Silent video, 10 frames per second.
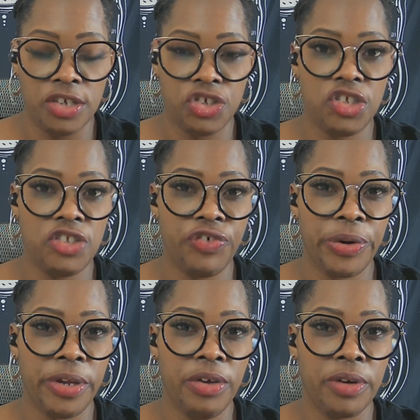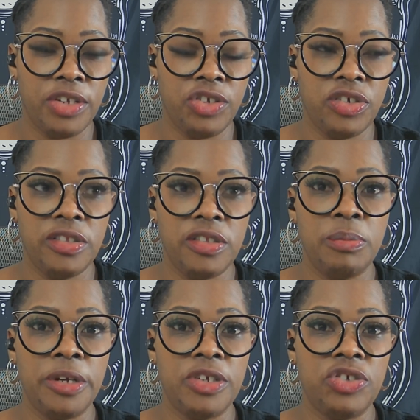she's very gracious,
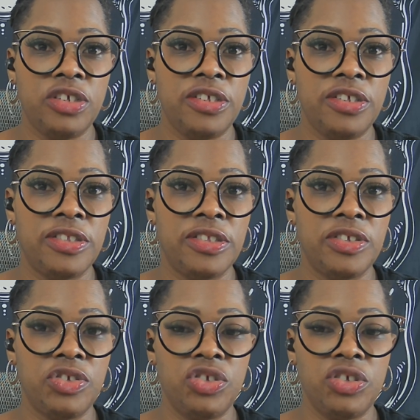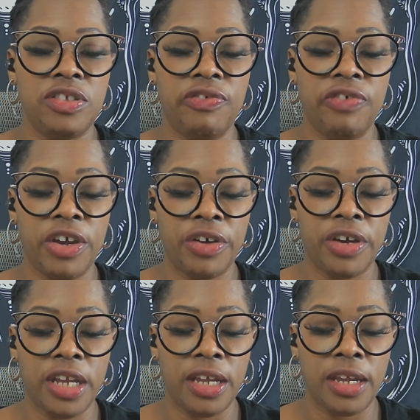but she's she's
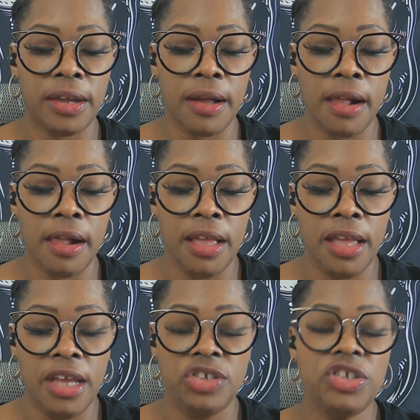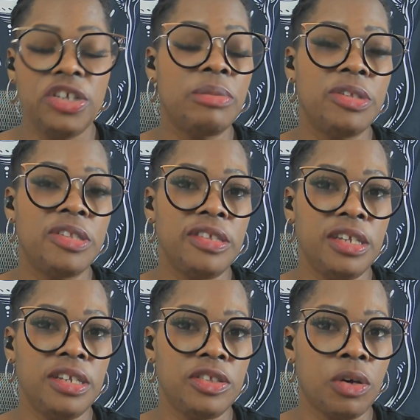very, she can be seen
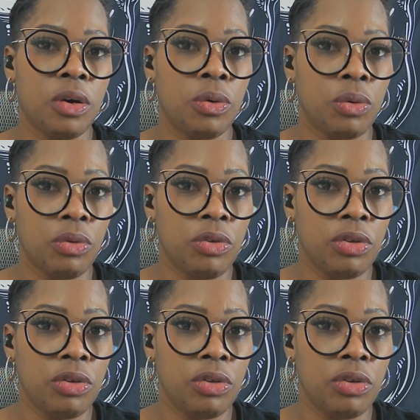as cold,